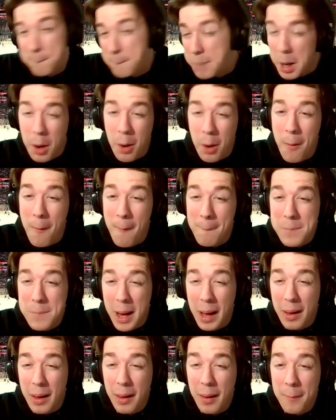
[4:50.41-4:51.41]
boom,
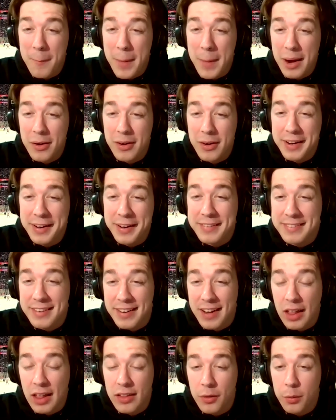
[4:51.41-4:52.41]
Palmieri gets
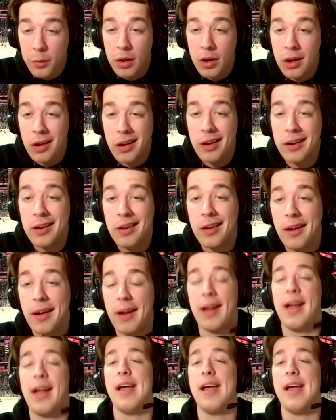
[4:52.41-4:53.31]
another one.